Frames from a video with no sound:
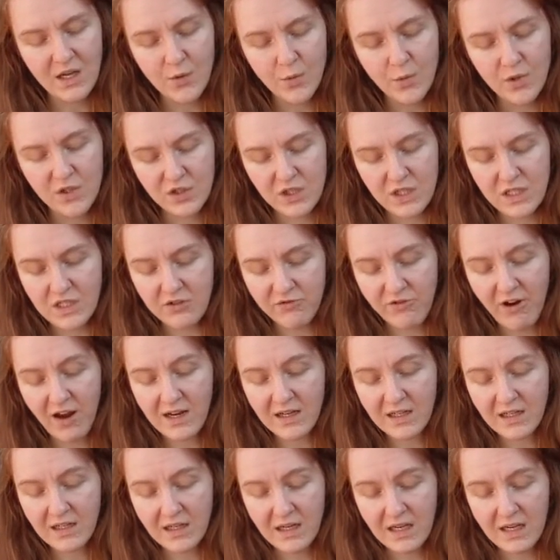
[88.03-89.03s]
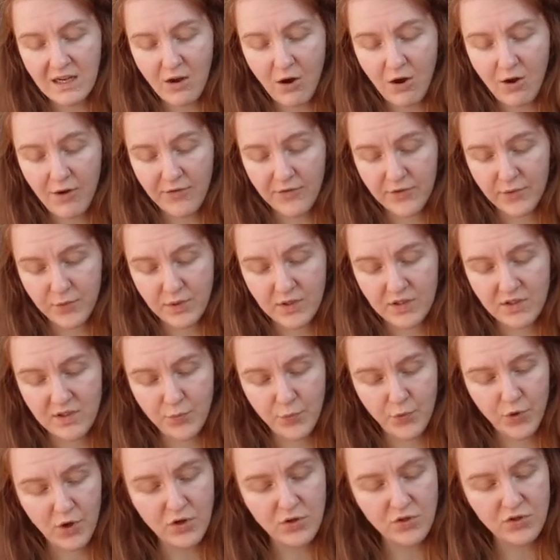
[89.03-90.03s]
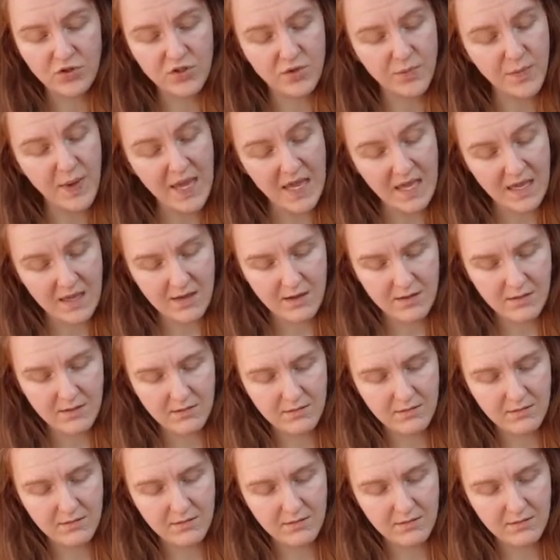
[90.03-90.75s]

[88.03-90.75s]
which he directly afterwards approached to make.